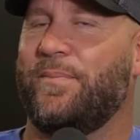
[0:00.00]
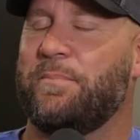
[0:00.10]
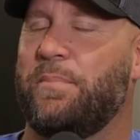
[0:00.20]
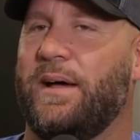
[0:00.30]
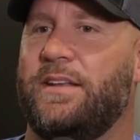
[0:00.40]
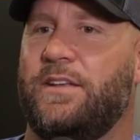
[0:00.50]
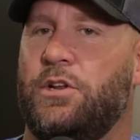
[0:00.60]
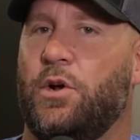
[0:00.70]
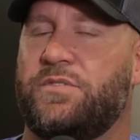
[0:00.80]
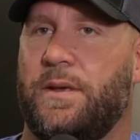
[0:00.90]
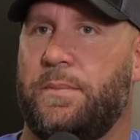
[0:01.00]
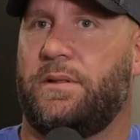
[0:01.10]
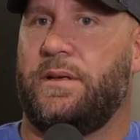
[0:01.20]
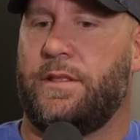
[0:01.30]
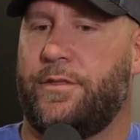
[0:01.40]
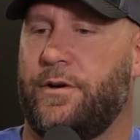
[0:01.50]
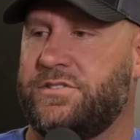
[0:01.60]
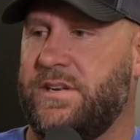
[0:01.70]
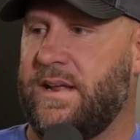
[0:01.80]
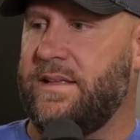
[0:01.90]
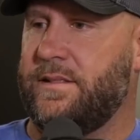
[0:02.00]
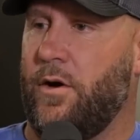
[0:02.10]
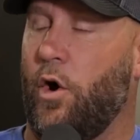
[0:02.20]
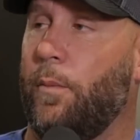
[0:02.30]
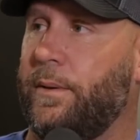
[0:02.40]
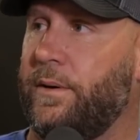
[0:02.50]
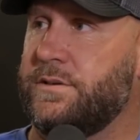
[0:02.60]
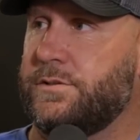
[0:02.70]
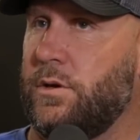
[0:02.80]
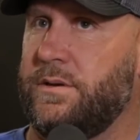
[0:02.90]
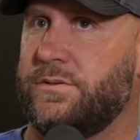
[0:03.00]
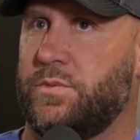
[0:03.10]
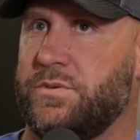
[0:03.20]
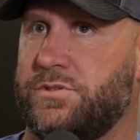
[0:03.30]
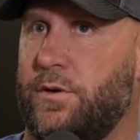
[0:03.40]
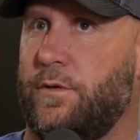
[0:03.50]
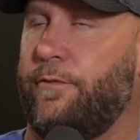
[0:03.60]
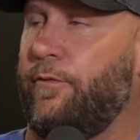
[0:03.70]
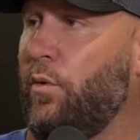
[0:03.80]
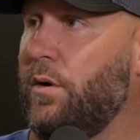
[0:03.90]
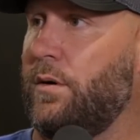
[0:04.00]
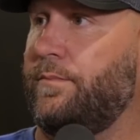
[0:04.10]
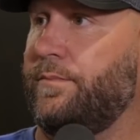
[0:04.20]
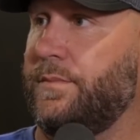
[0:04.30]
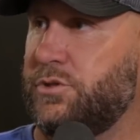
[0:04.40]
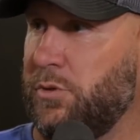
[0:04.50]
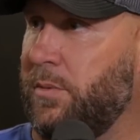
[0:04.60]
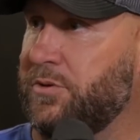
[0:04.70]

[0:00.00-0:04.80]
But, typically the Thursday night, the opener is reserved for the Super